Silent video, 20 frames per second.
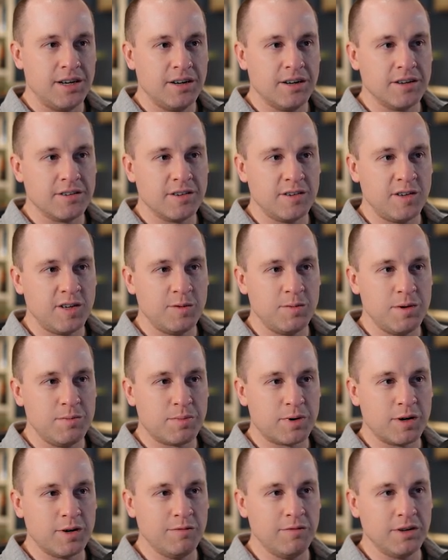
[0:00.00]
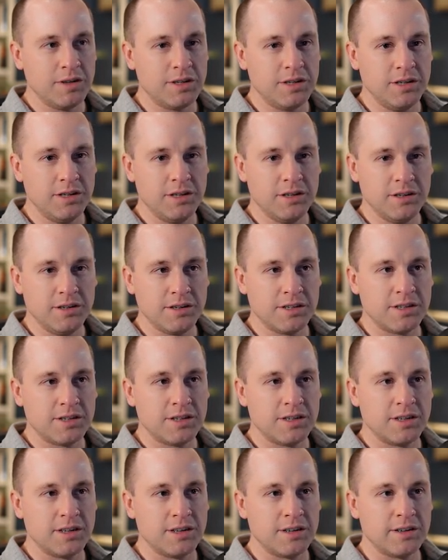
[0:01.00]
Doesn't need to be perfect here,
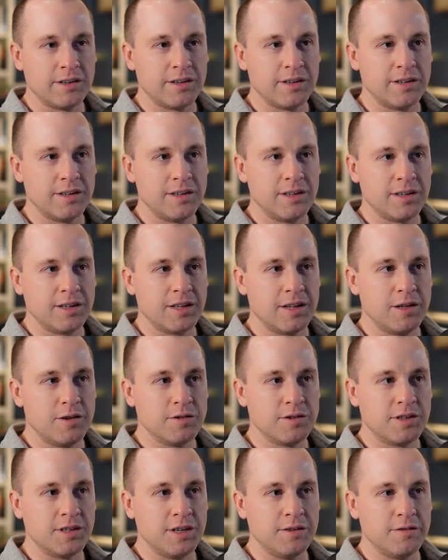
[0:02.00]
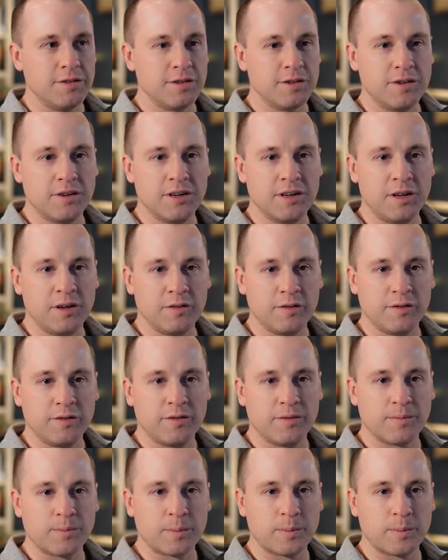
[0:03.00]
just close enough is good enough.